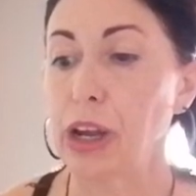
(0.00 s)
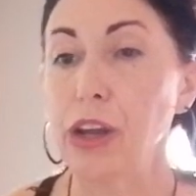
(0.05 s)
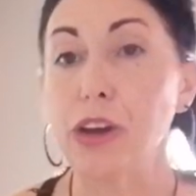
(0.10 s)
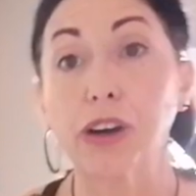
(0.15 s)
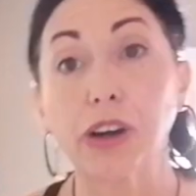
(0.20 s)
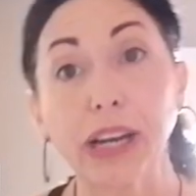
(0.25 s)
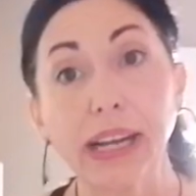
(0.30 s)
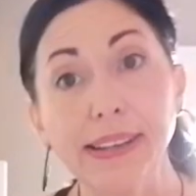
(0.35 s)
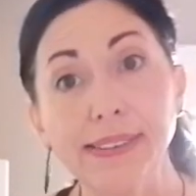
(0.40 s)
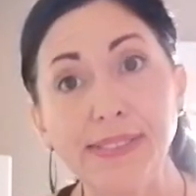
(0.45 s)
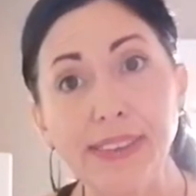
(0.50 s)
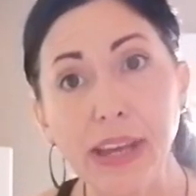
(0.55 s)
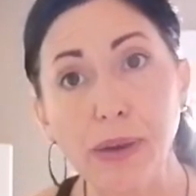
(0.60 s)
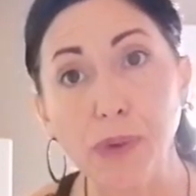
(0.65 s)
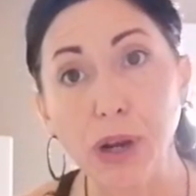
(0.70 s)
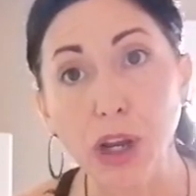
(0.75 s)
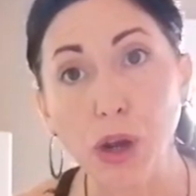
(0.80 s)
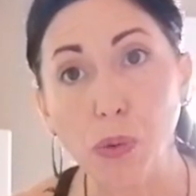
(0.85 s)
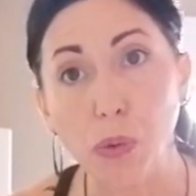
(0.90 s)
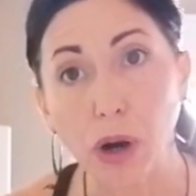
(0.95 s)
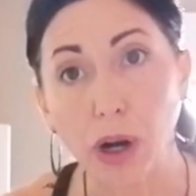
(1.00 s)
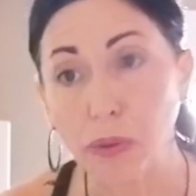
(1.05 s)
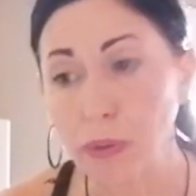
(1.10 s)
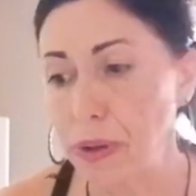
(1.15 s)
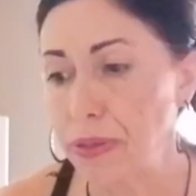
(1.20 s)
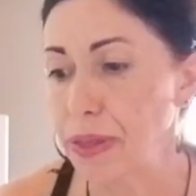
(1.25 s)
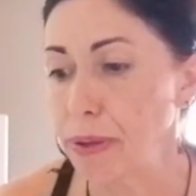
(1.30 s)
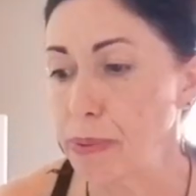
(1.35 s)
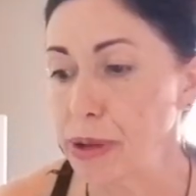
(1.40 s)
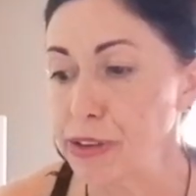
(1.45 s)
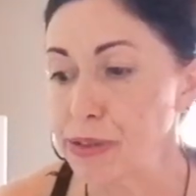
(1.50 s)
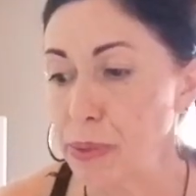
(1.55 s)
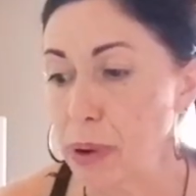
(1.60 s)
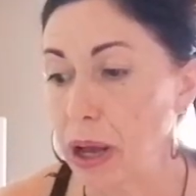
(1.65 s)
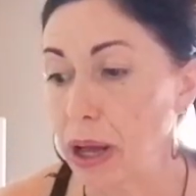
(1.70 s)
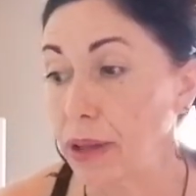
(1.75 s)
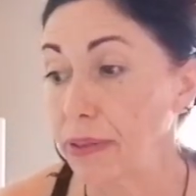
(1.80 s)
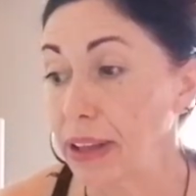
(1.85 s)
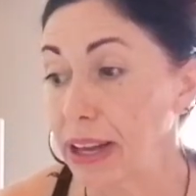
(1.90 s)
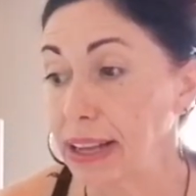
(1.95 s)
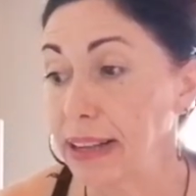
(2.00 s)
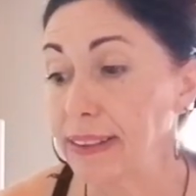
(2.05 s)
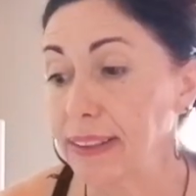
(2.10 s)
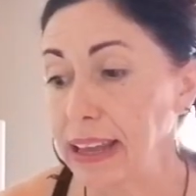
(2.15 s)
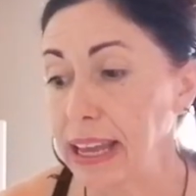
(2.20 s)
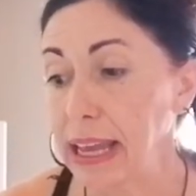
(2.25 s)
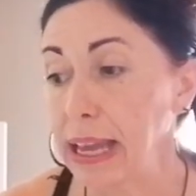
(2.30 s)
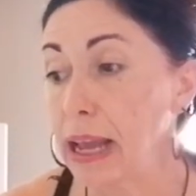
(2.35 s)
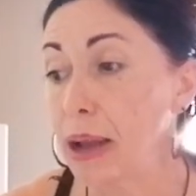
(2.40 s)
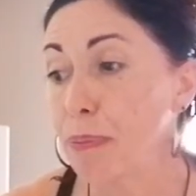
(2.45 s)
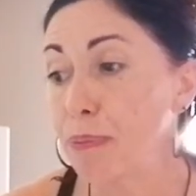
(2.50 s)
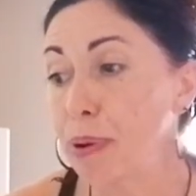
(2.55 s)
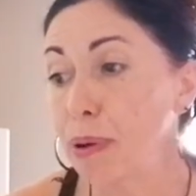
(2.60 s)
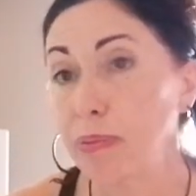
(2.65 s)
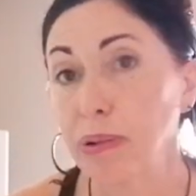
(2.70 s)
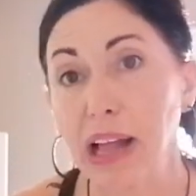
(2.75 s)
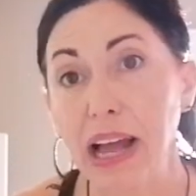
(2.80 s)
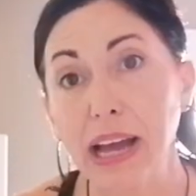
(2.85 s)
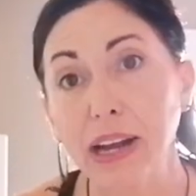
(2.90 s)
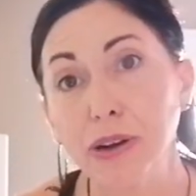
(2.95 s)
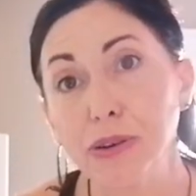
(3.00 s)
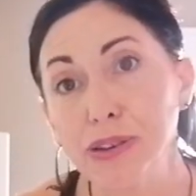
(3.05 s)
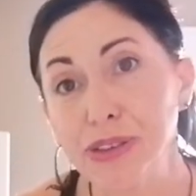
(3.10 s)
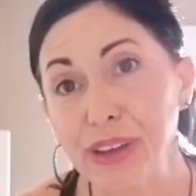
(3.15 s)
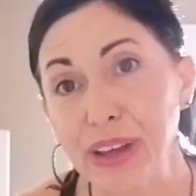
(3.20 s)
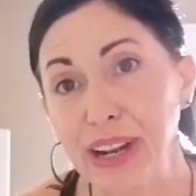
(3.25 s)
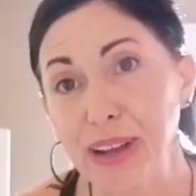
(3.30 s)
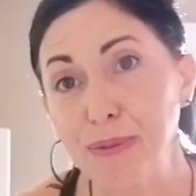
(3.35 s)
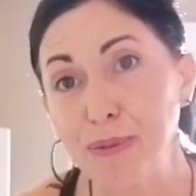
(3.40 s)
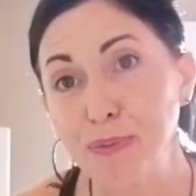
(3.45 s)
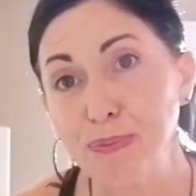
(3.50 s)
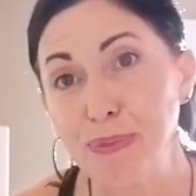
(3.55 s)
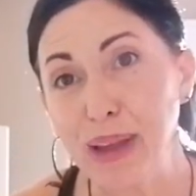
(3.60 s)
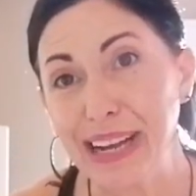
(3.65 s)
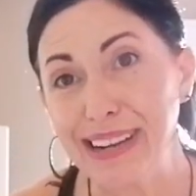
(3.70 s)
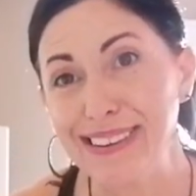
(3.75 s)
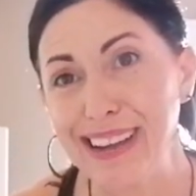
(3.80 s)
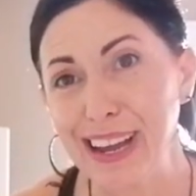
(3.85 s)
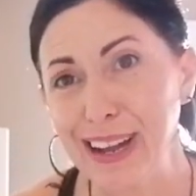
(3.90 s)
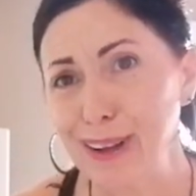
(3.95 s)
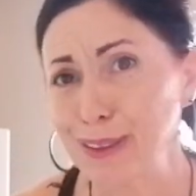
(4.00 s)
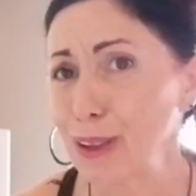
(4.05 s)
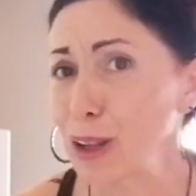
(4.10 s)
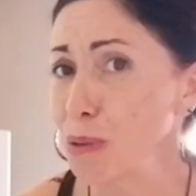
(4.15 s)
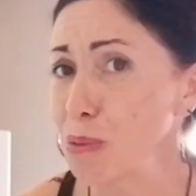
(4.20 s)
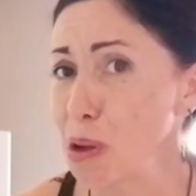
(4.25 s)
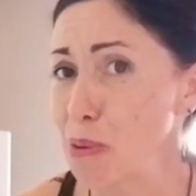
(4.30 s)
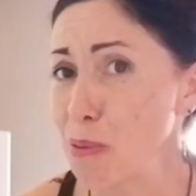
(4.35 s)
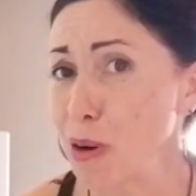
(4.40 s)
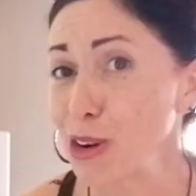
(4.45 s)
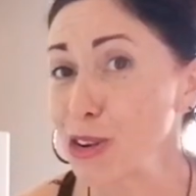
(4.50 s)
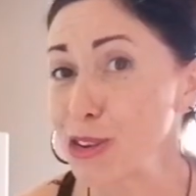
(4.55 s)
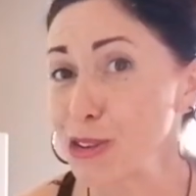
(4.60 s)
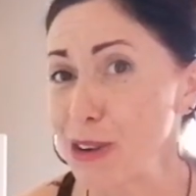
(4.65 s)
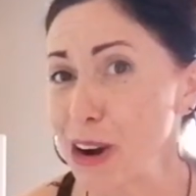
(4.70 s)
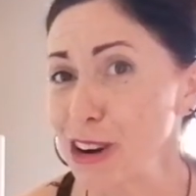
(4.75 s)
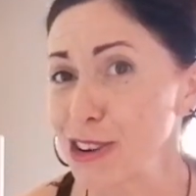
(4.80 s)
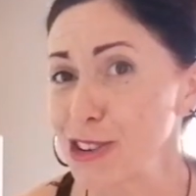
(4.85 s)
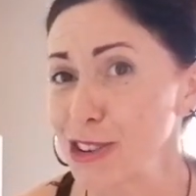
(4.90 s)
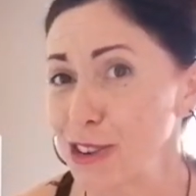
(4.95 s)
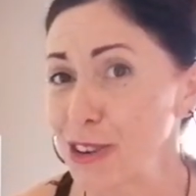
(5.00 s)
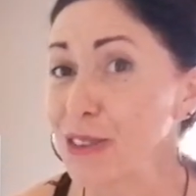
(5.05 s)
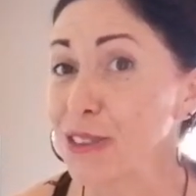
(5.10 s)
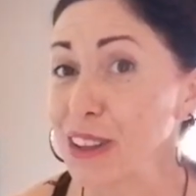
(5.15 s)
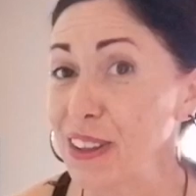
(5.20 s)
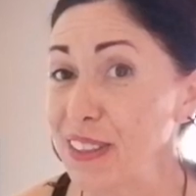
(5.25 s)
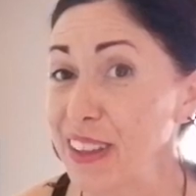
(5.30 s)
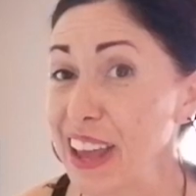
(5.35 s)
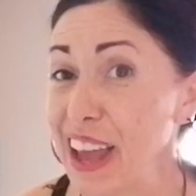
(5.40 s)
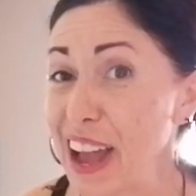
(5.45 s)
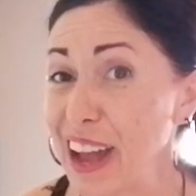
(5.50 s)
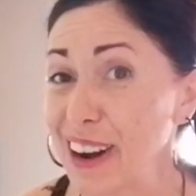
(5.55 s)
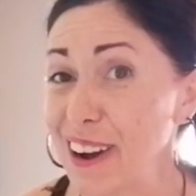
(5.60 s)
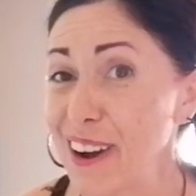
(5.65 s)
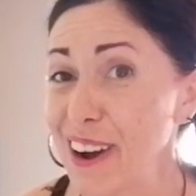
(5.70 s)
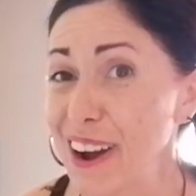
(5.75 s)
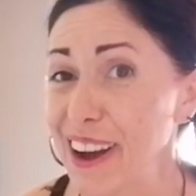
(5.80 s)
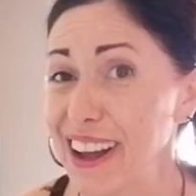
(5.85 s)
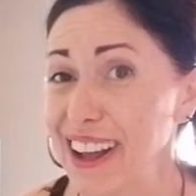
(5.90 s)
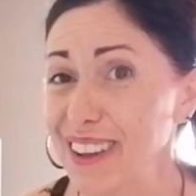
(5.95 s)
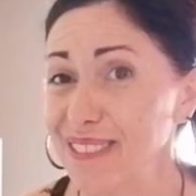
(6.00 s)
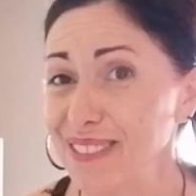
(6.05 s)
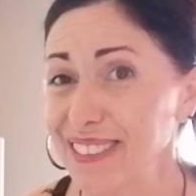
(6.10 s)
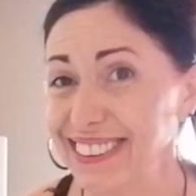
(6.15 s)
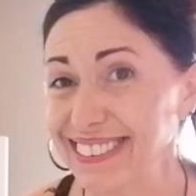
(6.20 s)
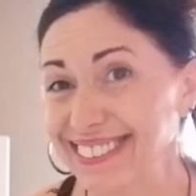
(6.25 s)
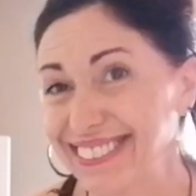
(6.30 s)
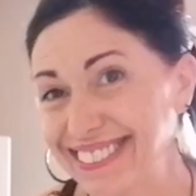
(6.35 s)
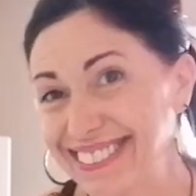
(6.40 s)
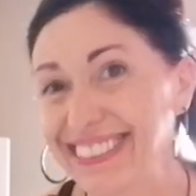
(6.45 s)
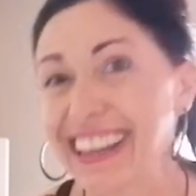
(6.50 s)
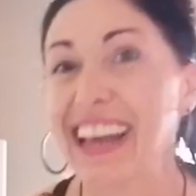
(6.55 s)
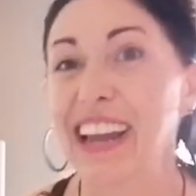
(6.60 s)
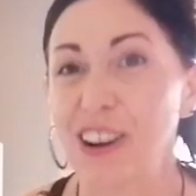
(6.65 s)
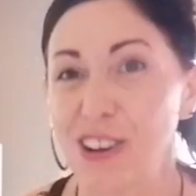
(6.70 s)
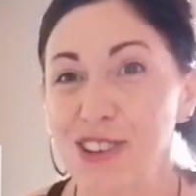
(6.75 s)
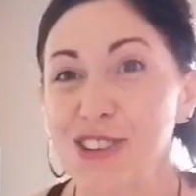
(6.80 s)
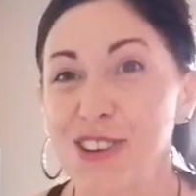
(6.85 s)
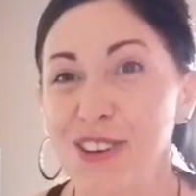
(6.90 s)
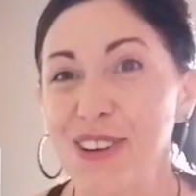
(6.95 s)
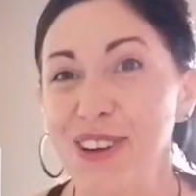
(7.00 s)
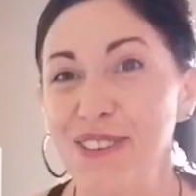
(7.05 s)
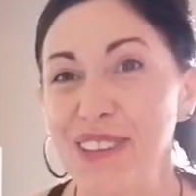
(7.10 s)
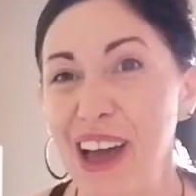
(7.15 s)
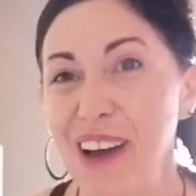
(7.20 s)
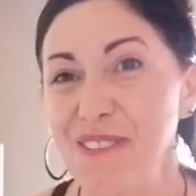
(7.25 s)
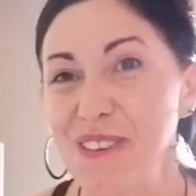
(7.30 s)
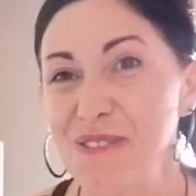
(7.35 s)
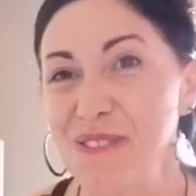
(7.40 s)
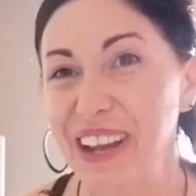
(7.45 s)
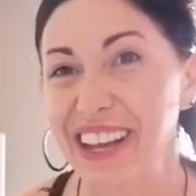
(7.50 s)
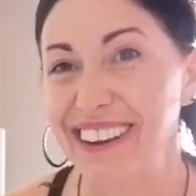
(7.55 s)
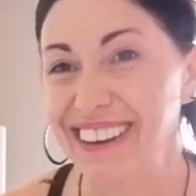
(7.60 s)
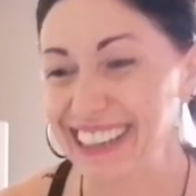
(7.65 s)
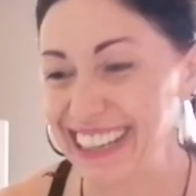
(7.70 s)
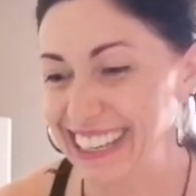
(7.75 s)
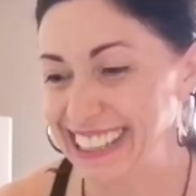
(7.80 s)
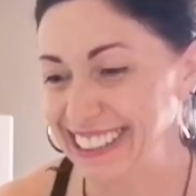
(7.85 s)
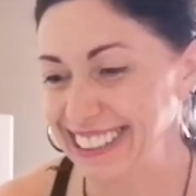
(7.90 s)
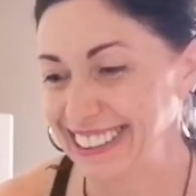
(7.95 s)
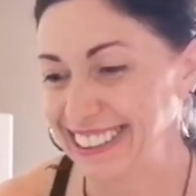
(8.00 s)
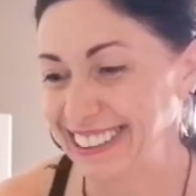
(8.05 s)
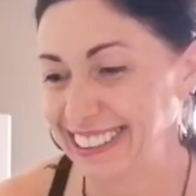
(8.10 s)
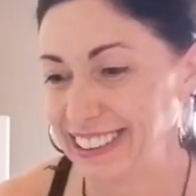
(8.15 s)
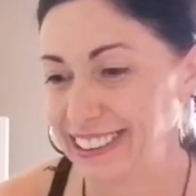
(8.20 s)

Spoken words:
You're going to see when you work with them as well that the poblano is going to maintain a little bit more structure than the Anaheim. And I'll show you that when we cook it.